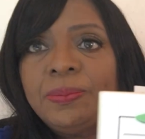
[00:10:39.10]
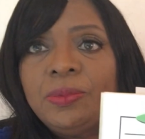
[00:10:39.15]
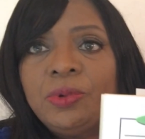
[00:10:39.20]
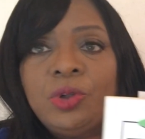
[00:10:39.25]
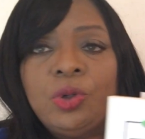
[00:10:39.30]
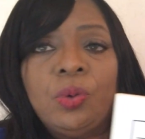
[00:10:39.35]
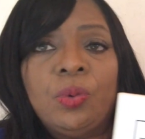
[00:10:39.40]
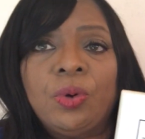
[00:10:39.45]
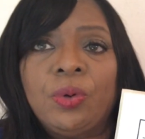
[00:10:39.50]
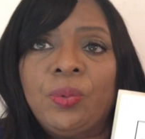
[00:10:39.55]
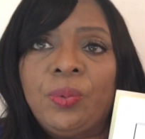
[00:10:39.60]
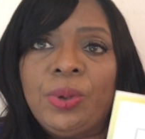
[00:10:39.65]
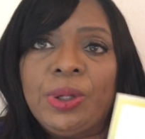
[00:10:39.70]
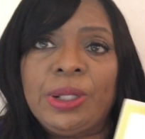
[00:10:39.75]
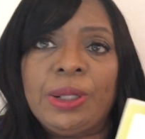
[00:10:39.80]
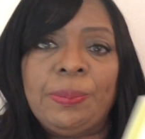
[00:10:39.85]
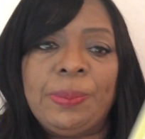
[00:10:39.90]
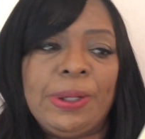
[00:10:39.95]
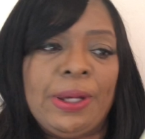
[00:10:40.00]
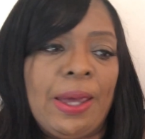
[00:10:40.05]
You will
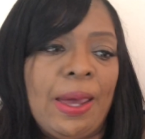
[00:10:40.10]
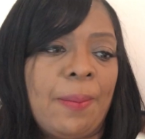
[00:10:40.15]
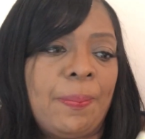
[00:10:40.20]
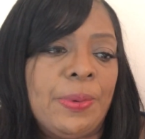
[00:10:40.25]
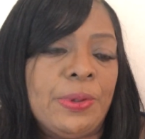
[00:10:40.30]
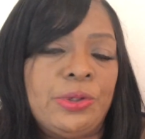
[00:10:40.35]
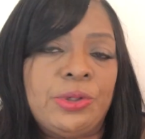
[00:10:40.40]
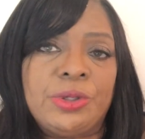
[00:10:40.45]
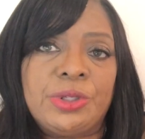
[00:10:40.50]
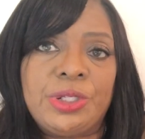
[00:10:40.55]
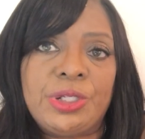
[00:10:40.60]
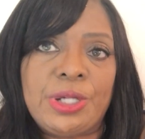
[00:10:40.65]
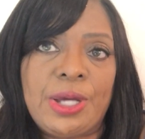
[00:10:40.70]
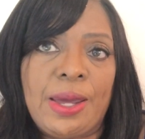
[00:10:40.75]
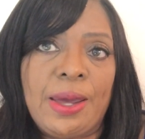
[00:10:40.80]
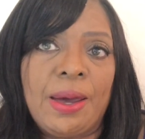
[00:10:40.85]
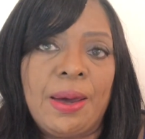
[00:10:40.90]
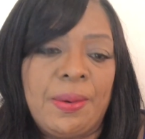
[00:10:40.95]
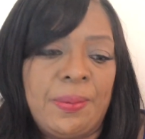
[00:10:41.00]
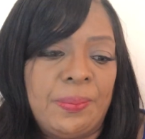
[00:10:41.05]
really be helping your
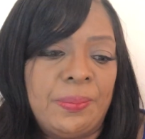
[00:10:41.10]
child.